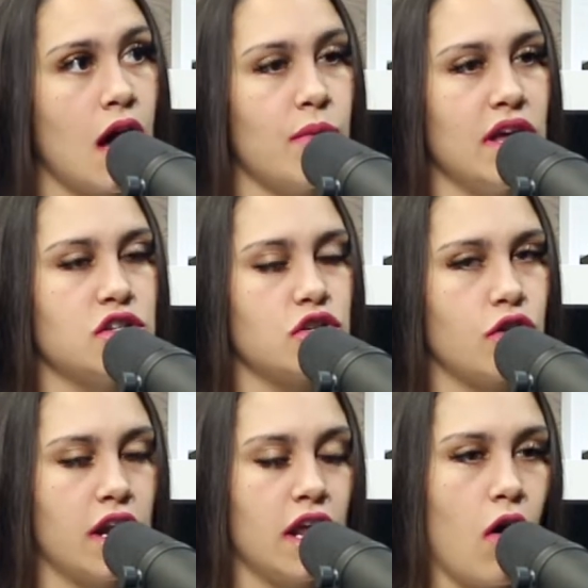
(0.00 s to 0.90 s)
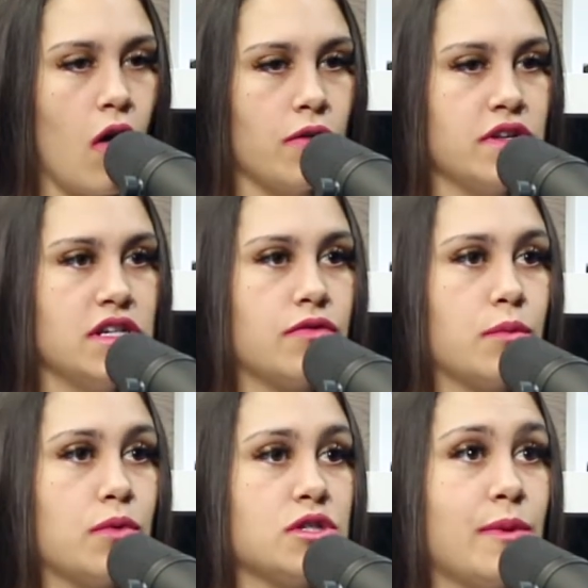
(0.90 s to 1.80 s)
I'm integrating all of the
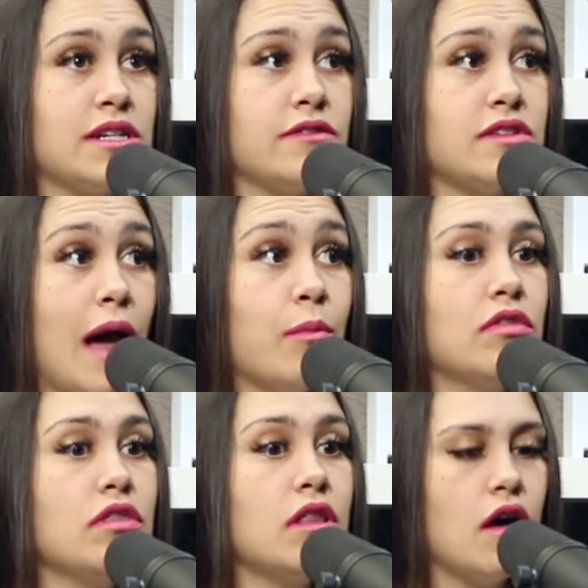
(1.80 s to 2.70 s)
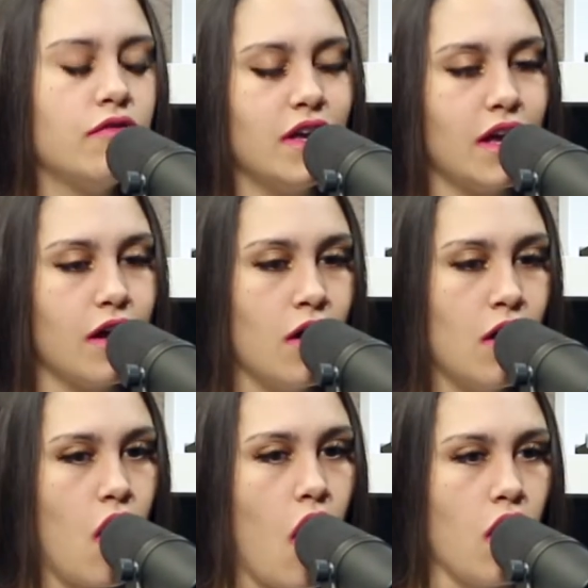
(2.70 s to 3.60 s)
different perspectives. I'm loving
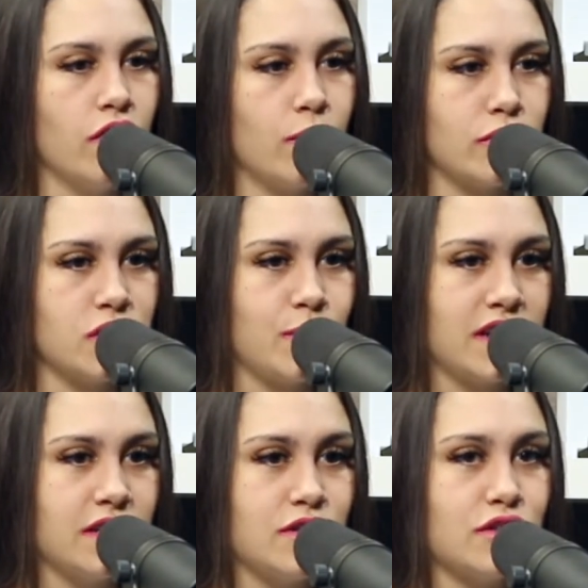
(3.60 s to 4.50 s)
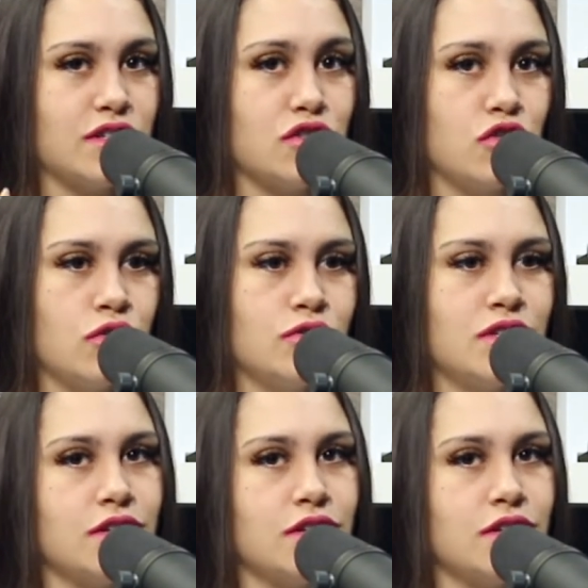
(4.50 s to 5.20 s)
all of the perspectives. There's the truce.